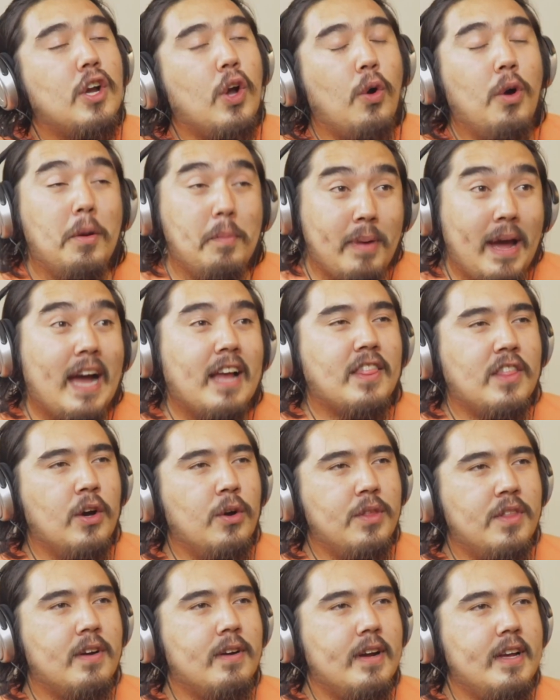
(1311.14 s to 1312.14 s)
Going back
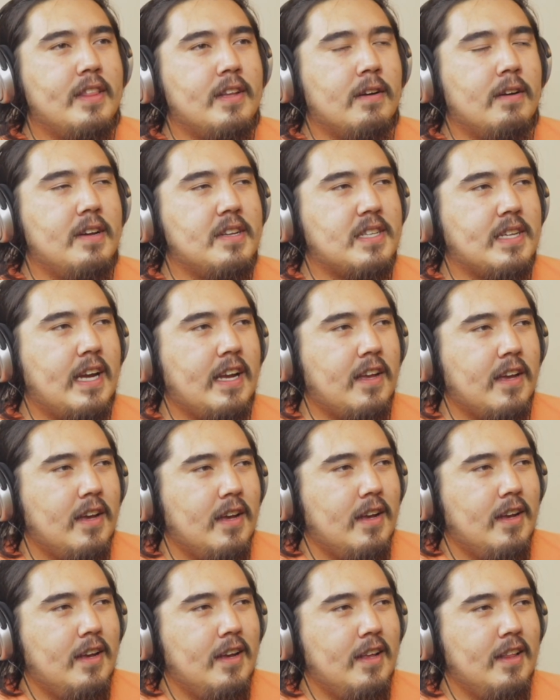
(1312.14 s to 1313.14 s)
though, there is like
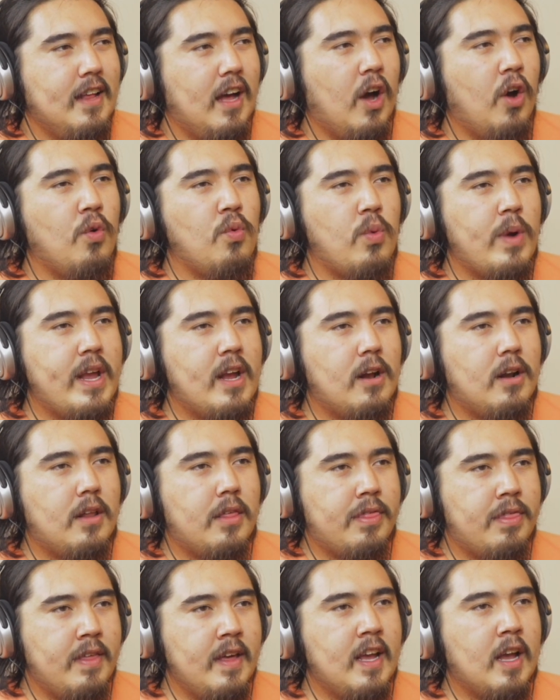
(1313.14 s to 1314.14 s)
a weird
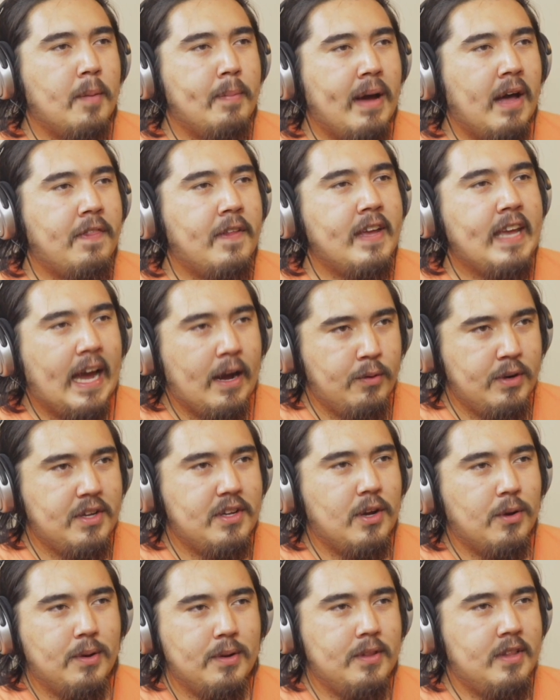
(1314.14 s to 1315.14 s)
thing about that. Yeah, when you
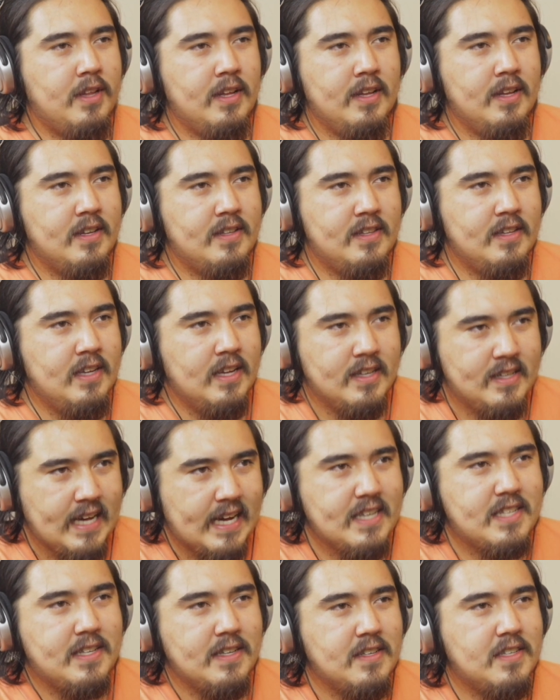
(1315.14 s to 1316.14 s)
go to the
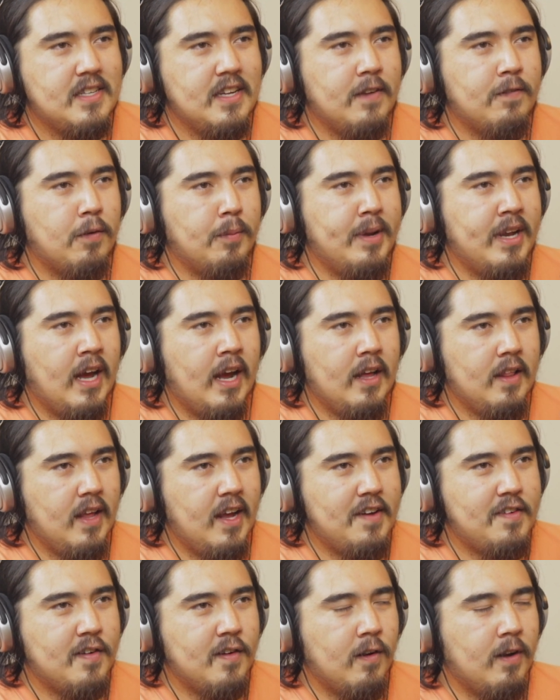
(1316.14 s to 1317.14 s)
intestine scene from
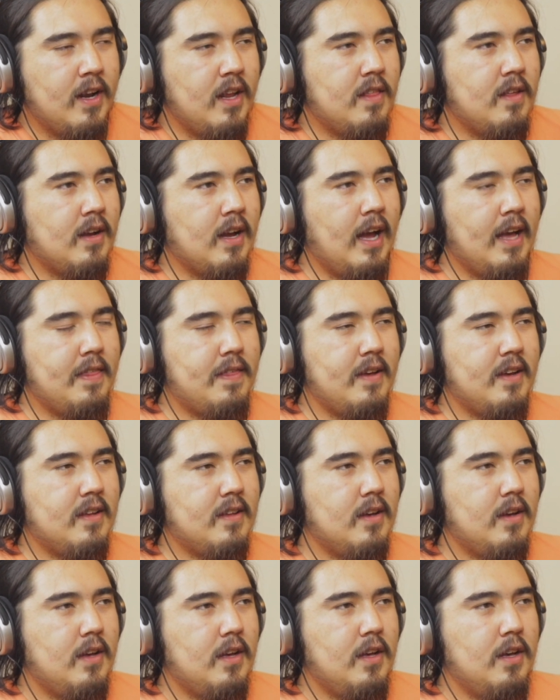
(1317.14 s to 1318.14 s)
Annihilation or anything, I
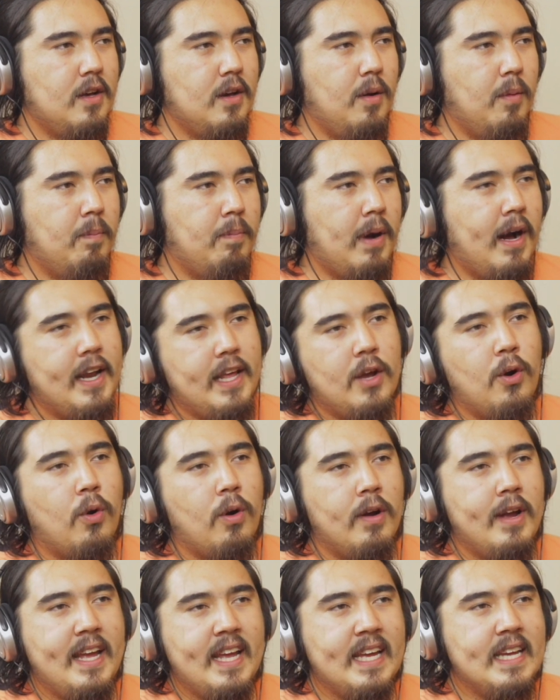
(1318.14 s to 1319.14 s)
think body
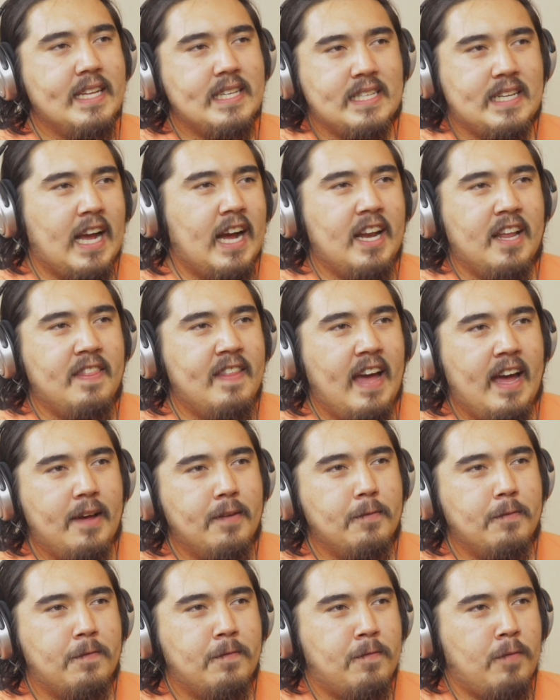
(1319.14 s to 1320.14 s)
horror is kind of
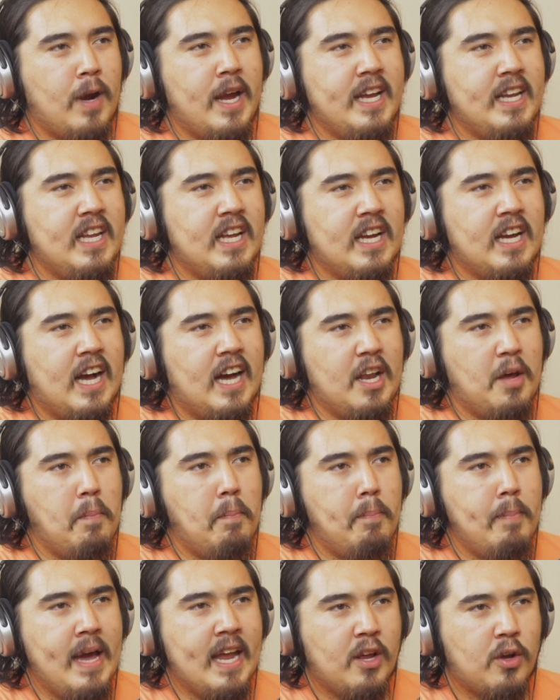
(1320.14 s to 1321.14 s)
that frightening kind of
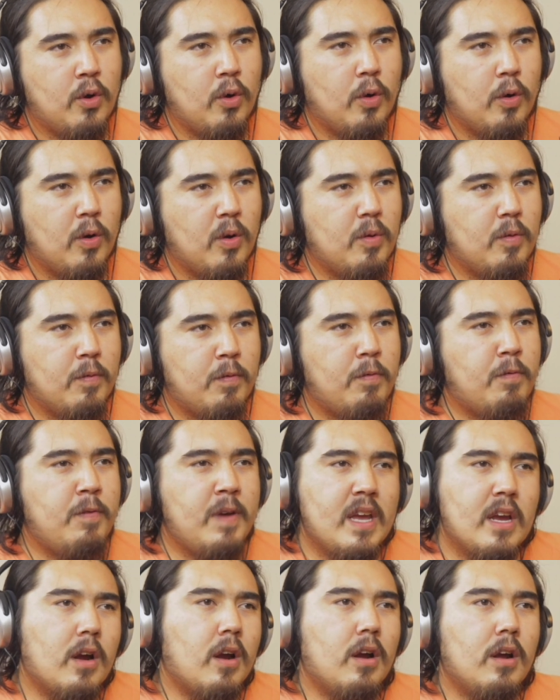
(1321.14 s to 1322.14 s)
medical
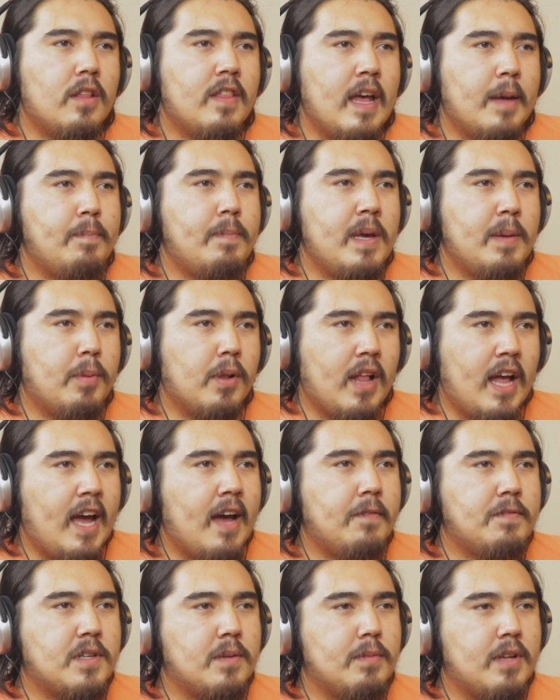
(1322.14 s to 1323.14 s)
fear that people
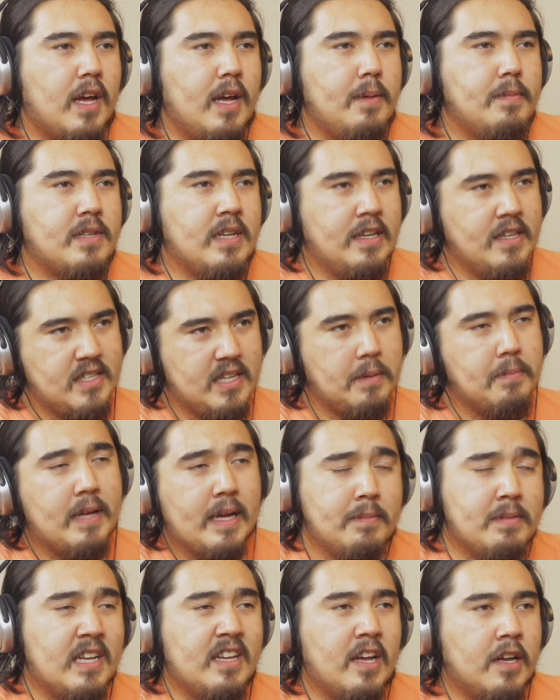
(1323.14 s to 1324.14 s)
have sometimes, and
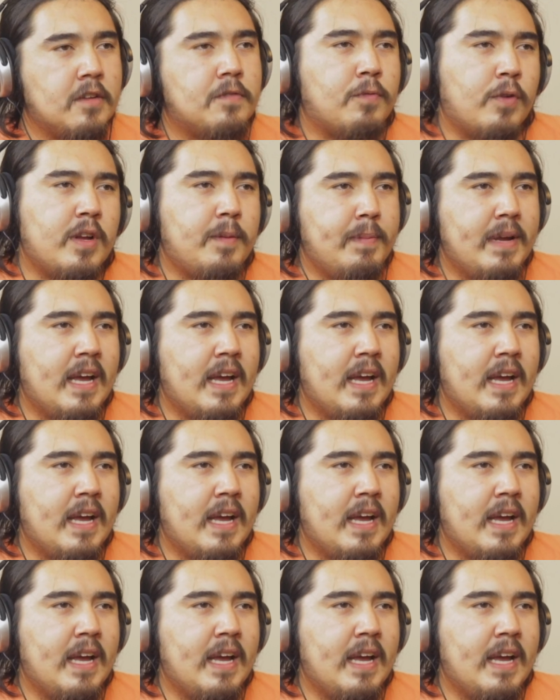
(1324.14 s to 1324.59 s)
sometimes that does freak me